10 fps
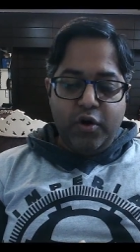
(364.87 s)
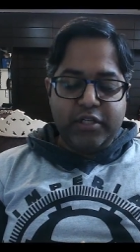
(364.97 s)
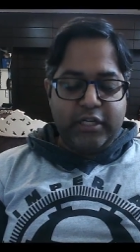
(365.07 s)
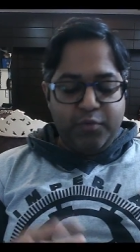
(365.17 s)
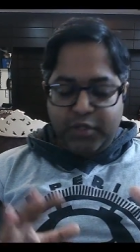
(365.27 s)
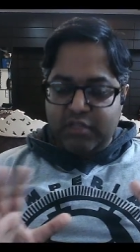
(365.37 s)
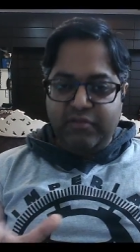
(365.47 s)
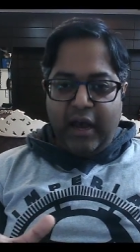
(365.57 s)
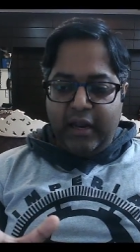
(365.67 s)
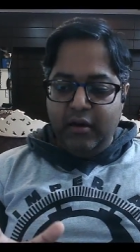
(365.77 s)
Rising, which is
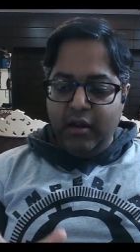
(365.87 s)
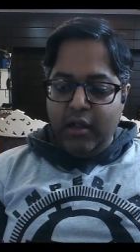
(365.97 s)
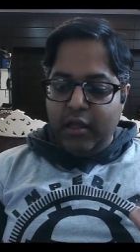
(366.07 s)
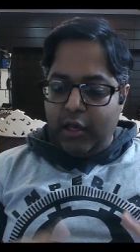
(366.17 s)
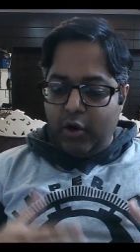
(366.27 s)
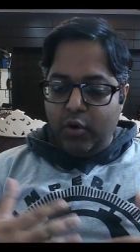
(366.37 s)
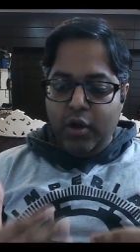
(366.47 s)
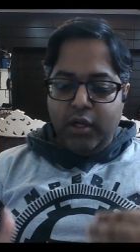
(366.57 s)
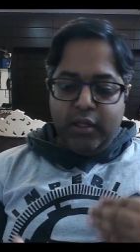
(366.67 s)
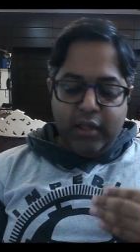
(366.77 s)
fine.
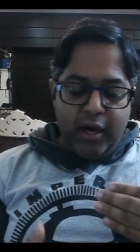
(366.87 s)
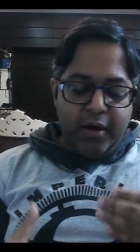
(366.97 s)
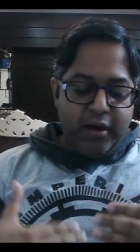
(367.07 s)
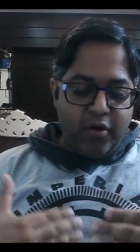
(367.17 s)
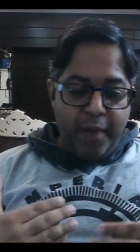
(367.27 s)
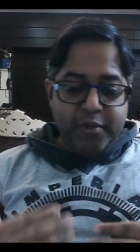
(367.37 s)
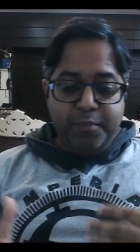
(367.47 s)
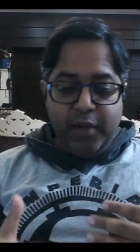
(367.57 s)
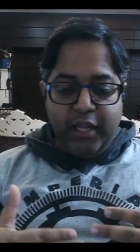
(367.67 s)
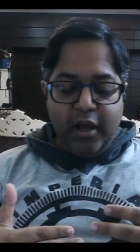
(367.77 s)
Graham is
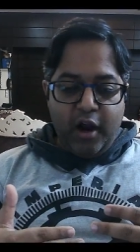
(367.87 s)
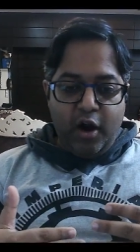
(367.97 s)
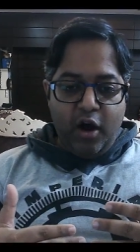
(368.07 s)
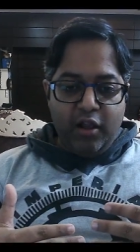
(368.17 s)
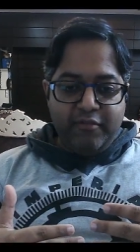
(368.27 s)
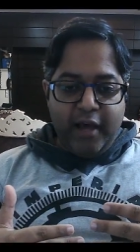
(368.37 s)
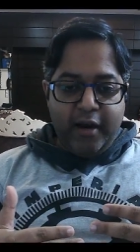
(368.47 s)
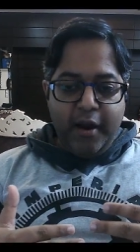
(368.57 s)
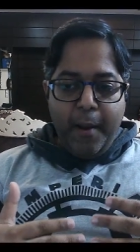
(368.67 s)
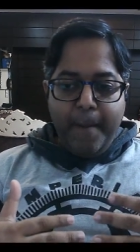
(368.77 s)
building on all of
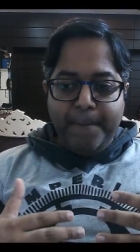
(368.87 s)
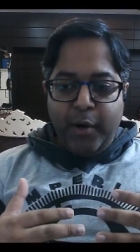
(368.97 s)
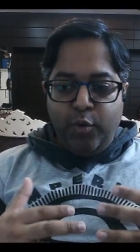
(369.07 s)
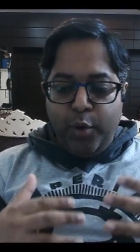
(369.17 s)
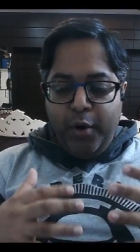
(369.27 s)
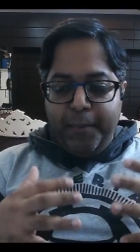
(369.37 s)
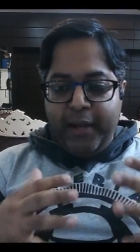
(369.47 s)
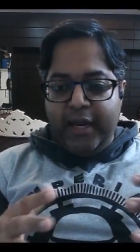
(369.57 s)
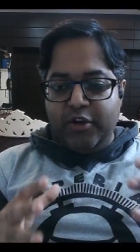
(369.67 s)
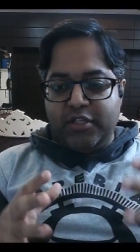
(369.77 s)
that. But what we're
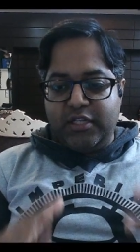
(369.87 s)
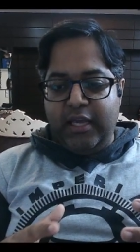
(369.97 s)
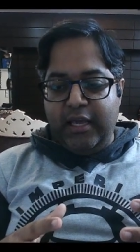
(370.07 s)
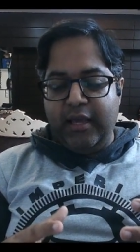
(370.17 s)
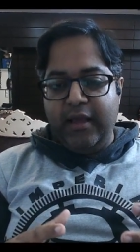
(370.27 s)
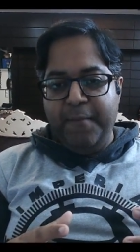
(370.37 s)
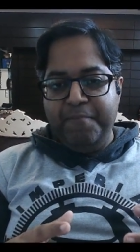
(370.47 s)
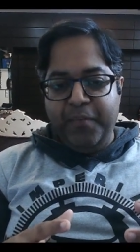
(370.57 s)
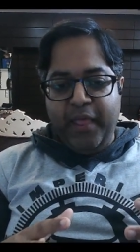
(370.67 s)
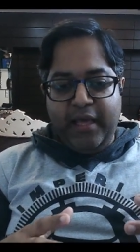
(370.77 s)
beginning to see
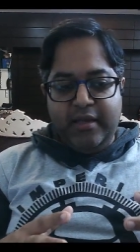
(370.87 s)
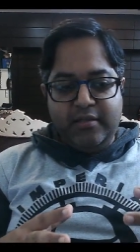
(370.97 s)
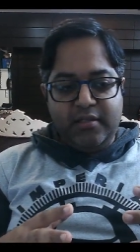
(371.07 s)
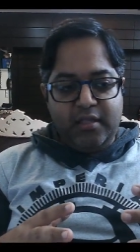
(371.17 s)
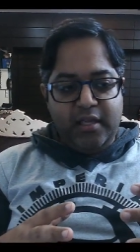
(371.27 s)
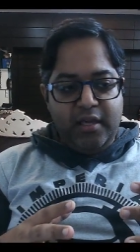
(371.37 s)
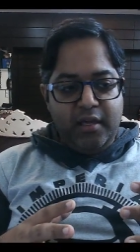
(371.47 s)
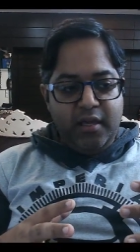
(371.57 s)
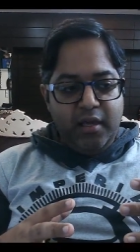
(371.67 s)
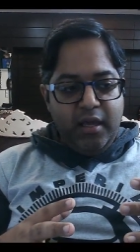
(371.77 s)
is
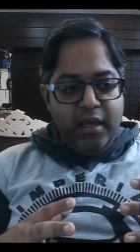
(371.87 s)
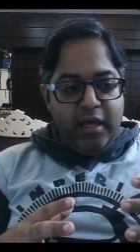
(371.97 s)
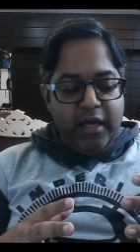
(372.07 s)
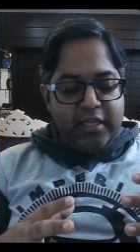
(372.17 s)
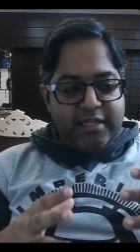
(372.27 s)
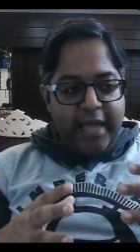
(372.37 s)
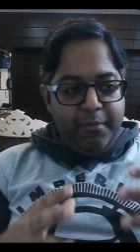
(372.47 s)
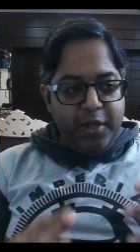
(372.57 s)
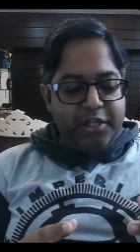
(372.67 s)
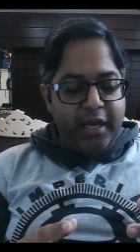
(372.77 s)
the
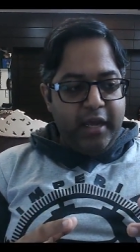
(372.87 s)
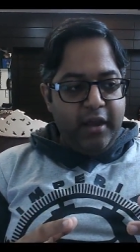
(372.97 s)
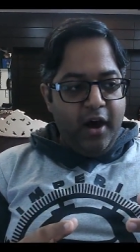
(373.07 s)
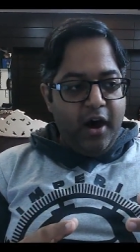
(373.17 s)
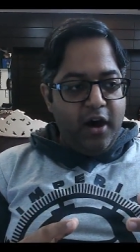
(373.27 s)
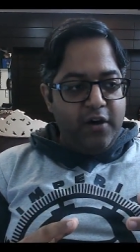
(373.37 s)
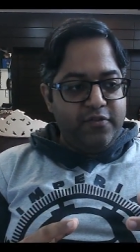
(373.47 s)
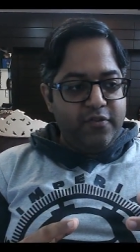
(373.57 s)
establishing of